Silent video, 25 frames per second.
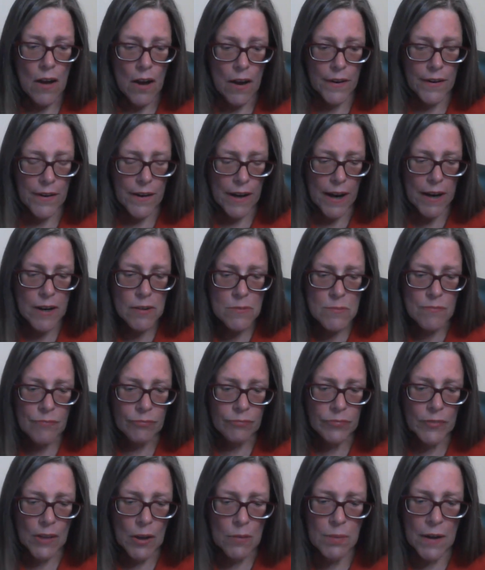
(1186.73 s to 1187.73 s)
Okay,
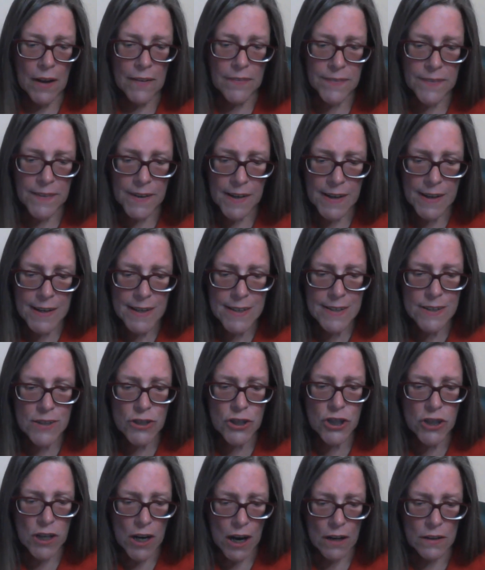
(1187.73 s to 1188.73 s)
but
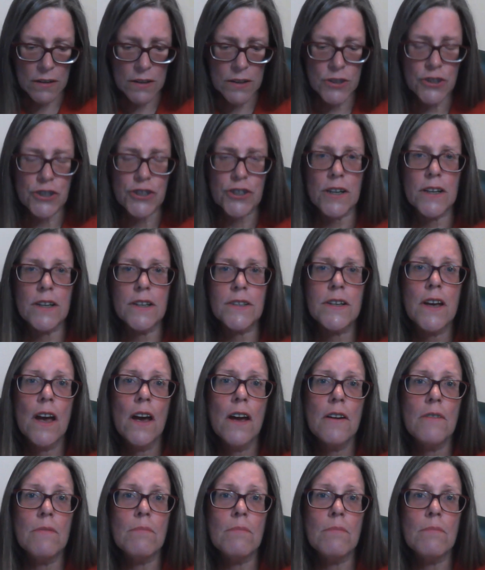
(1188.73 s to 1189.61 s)
these challenges